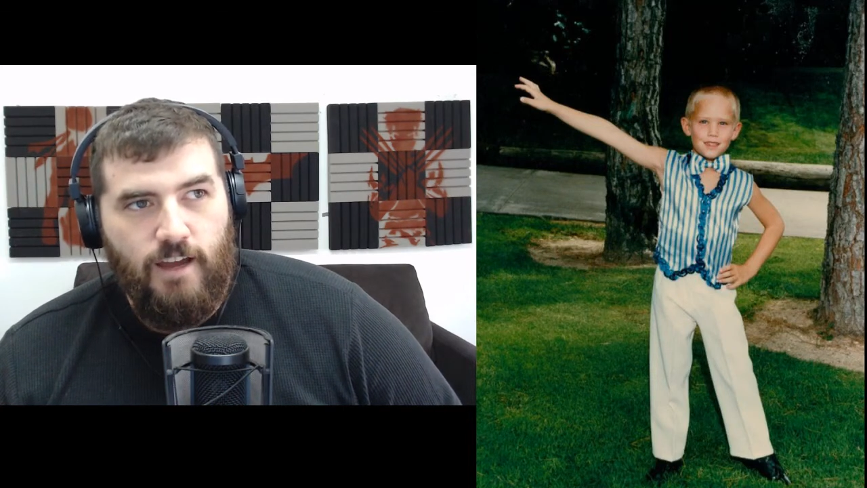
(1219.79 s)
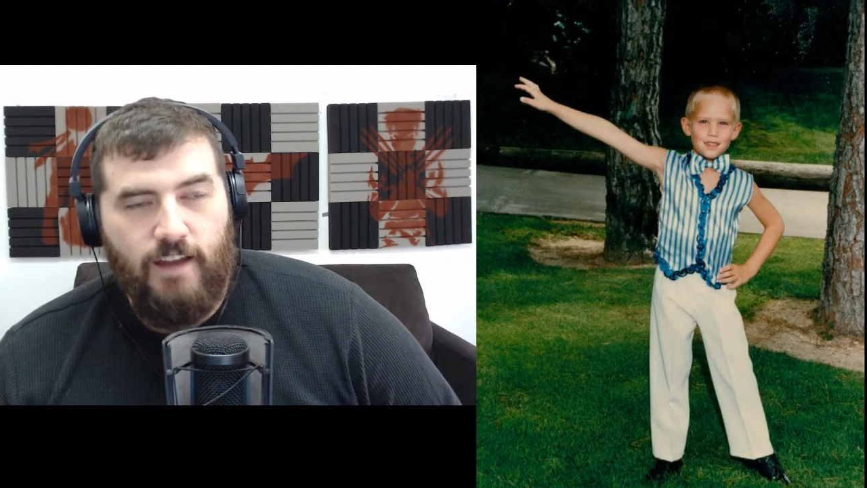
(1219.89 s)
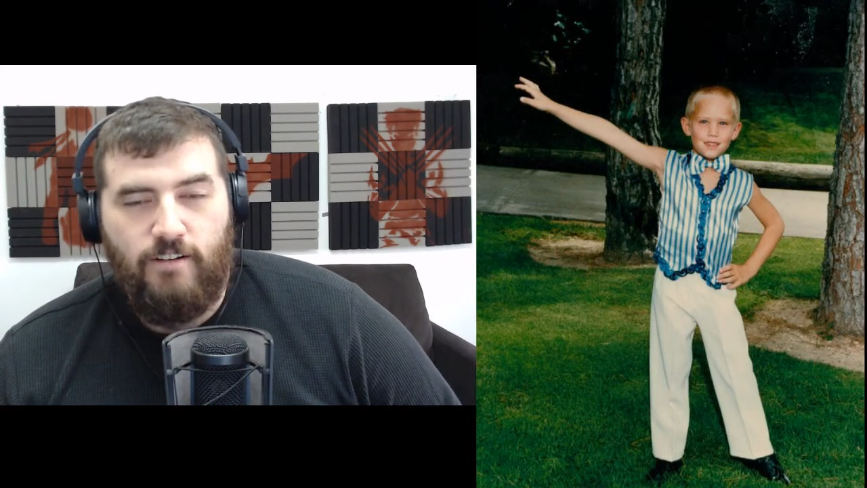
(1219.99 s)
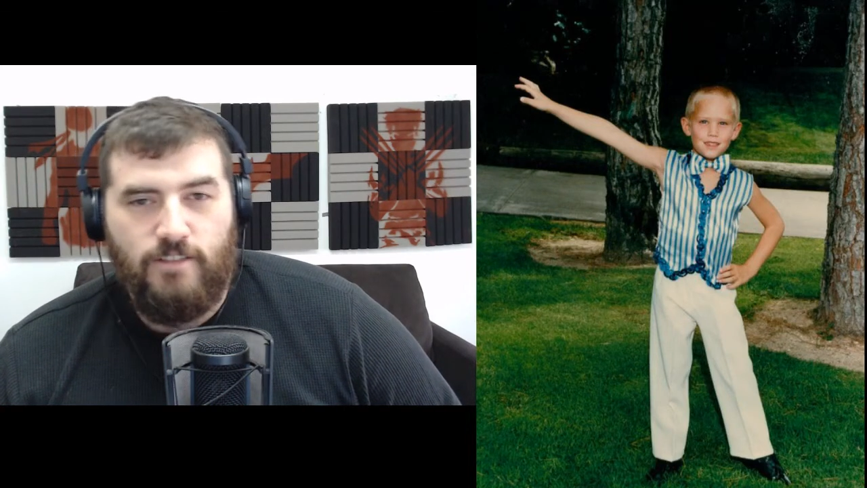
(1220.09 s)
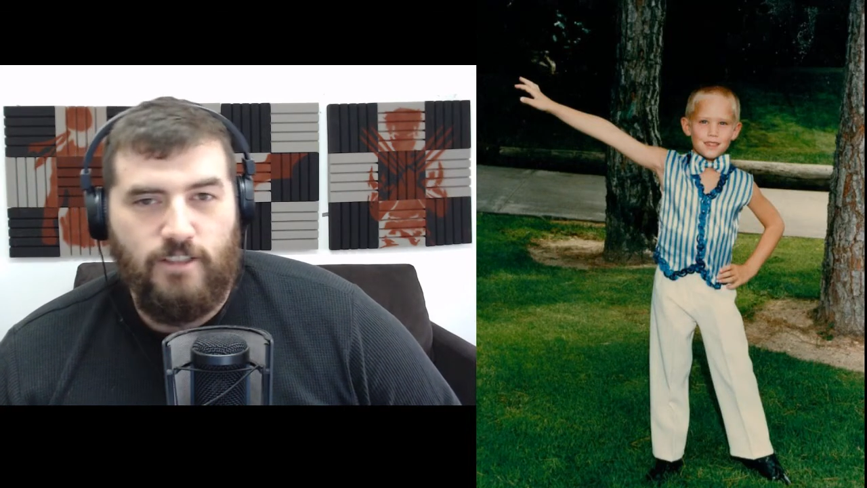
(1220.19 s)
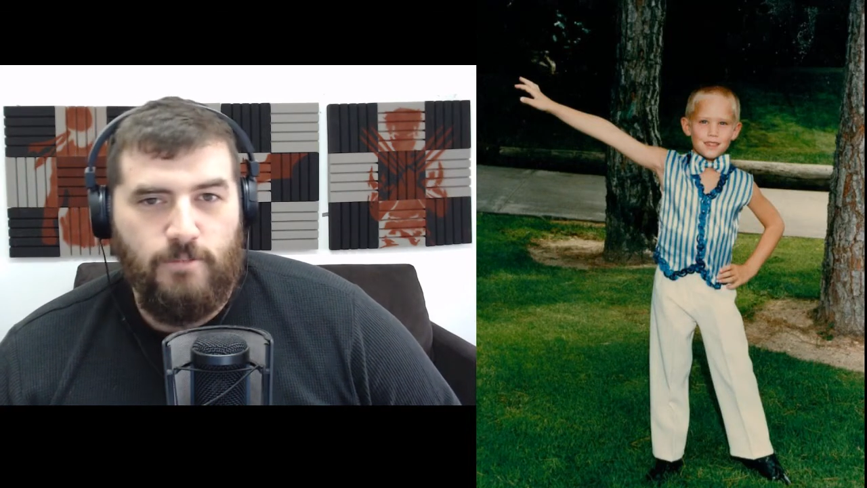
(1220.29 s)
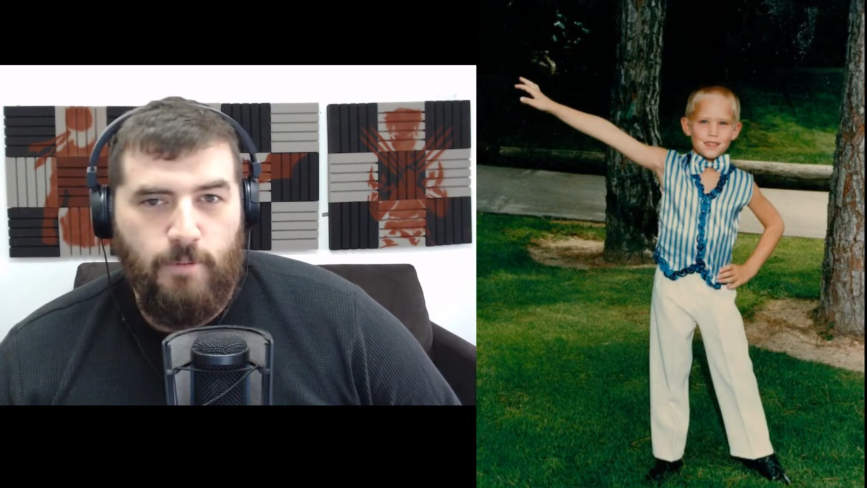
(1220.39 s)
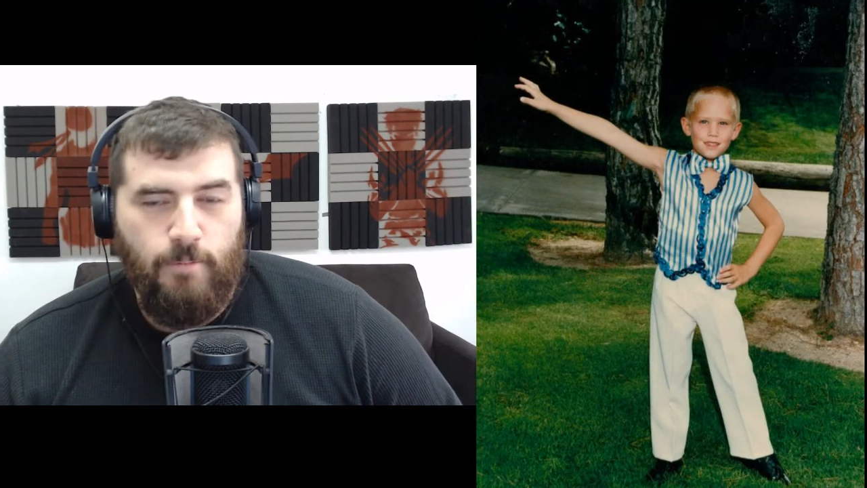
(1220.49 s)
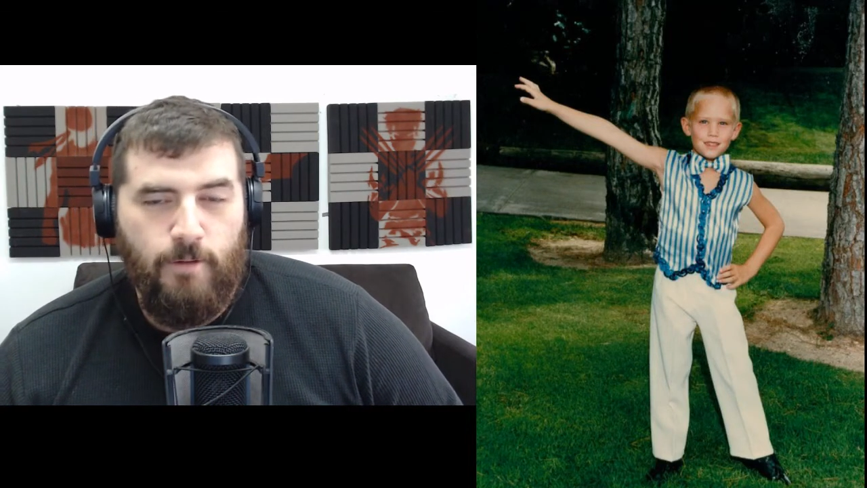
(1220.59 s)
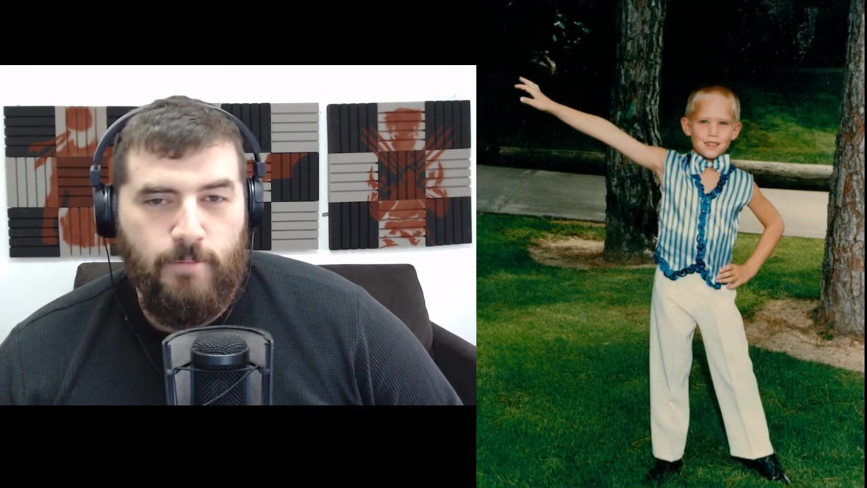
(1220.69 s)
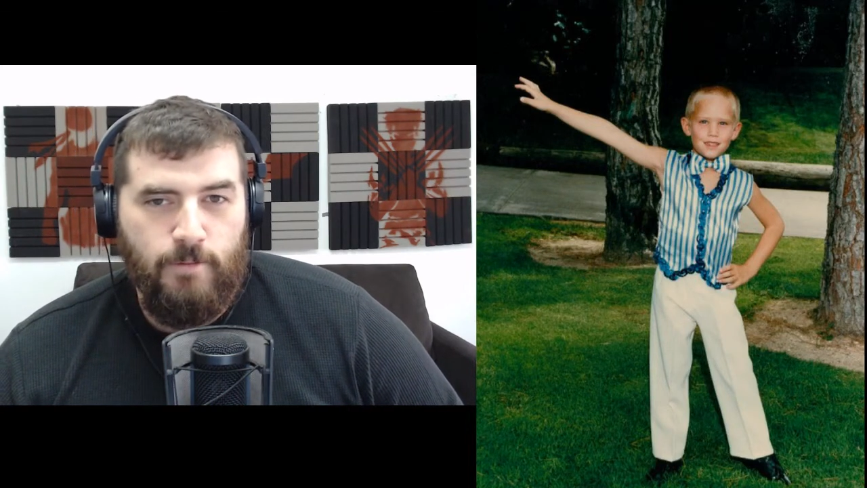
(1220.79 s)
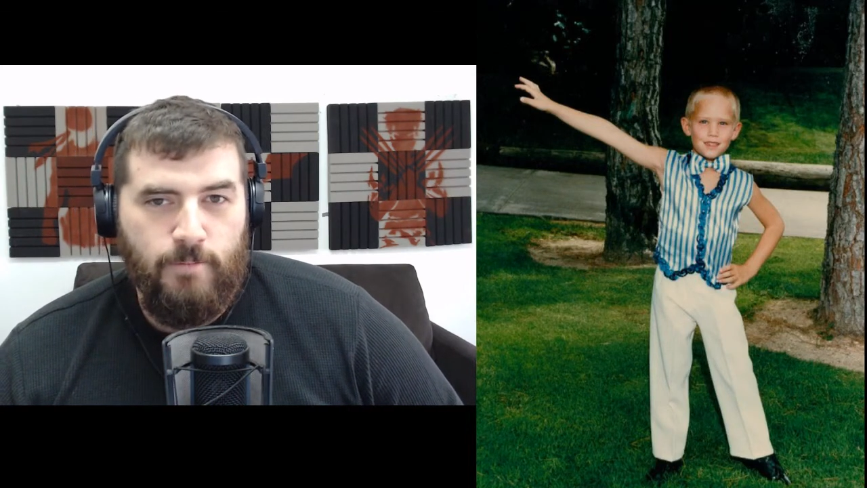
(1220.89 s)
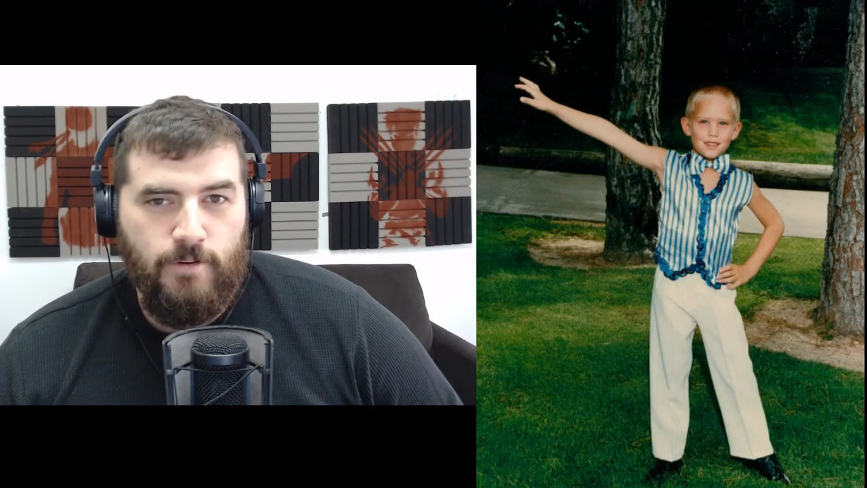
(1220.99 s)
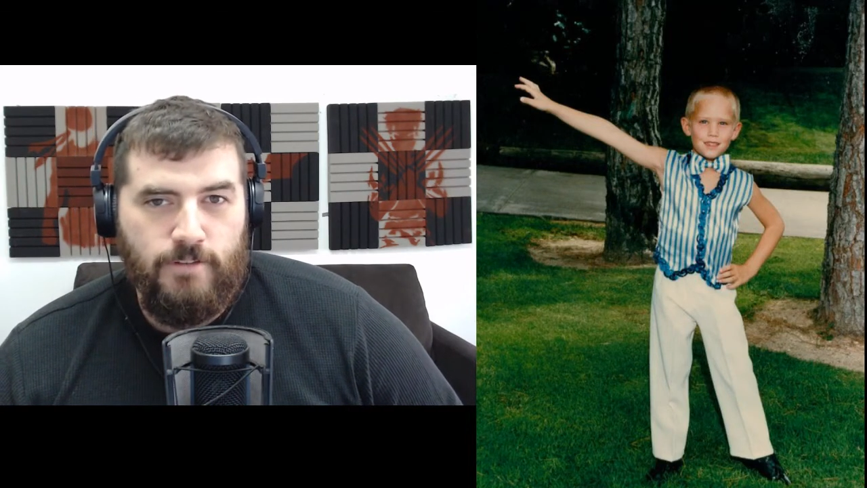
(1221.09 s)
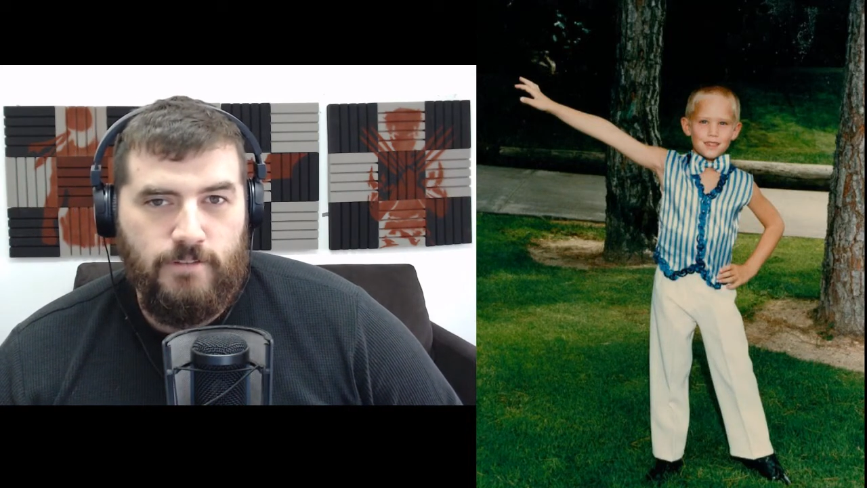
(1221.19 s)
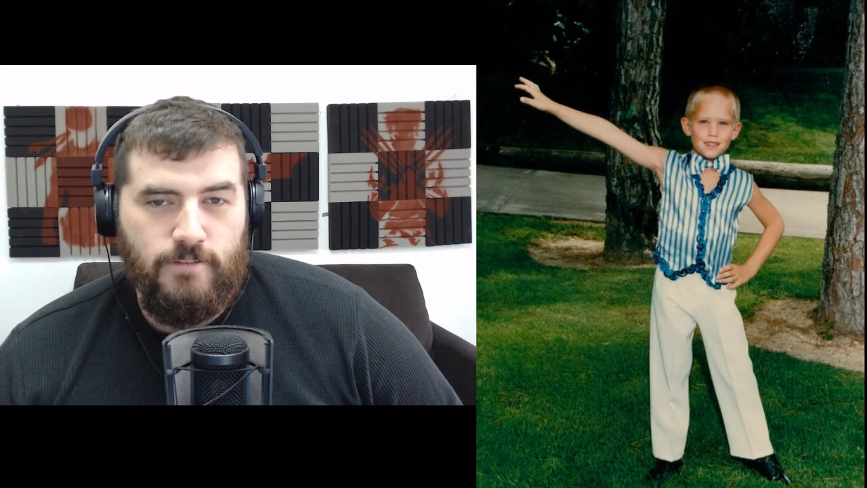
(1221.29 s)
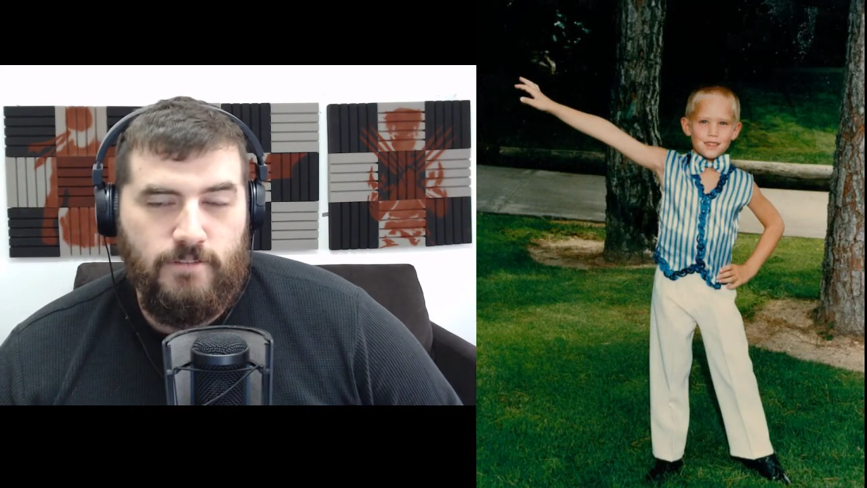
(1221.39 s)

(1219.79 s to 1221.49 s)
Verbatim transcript: I don't talk to my mom anymore.